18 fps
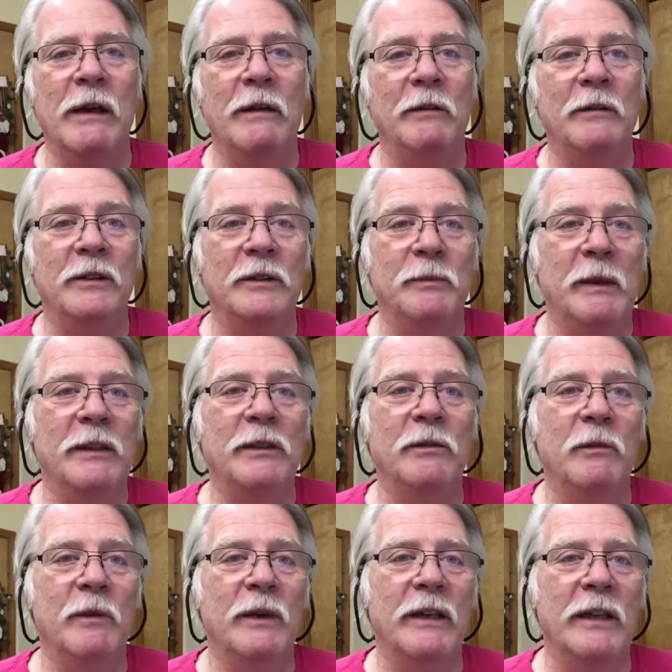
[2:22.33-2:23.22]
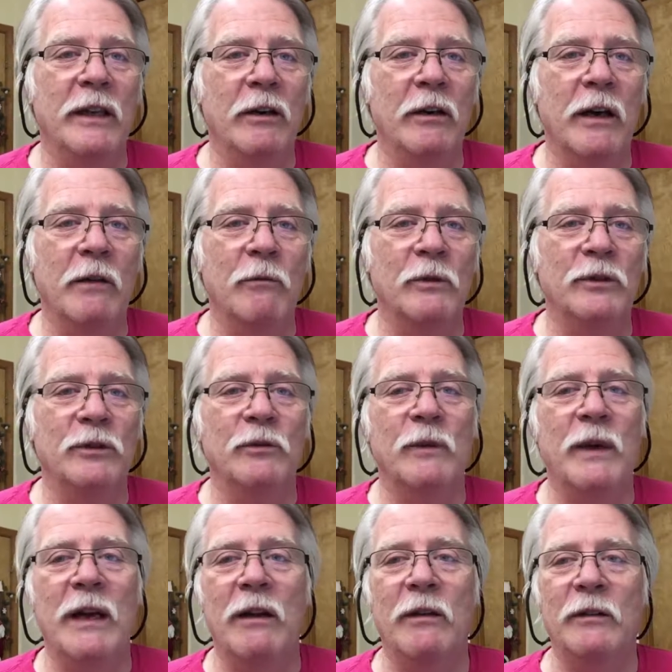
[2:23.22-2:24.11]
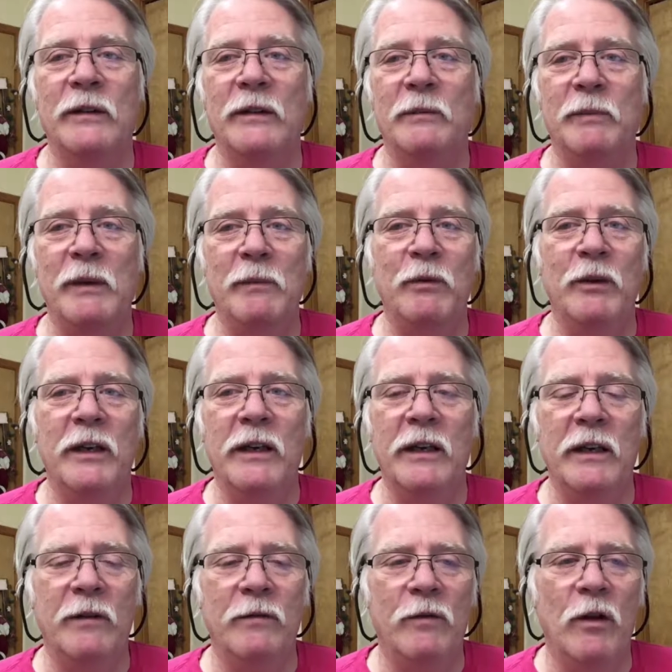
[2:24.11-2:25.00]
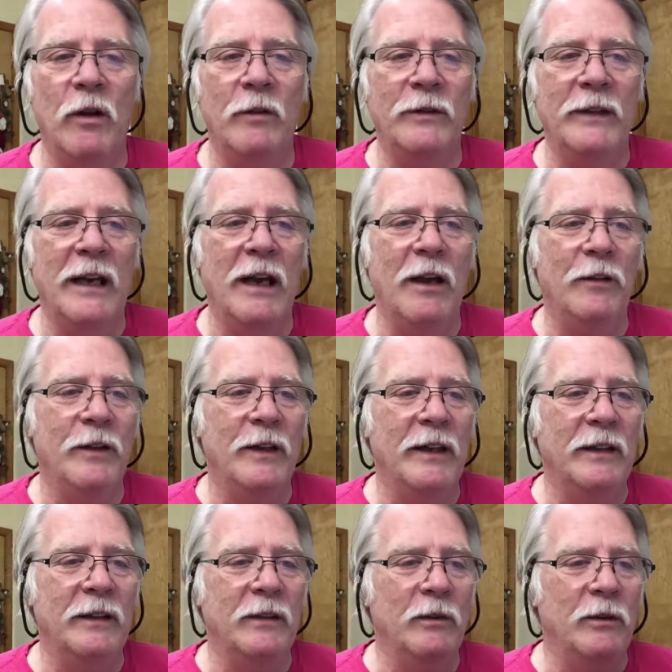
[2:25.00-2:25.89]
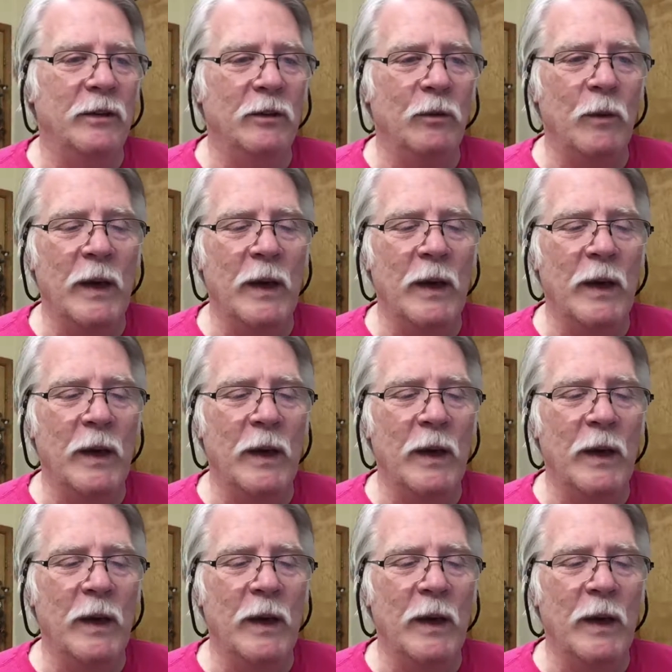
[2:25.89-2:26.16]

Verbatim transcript: and, especially when the internet was around and people getting involved now think that the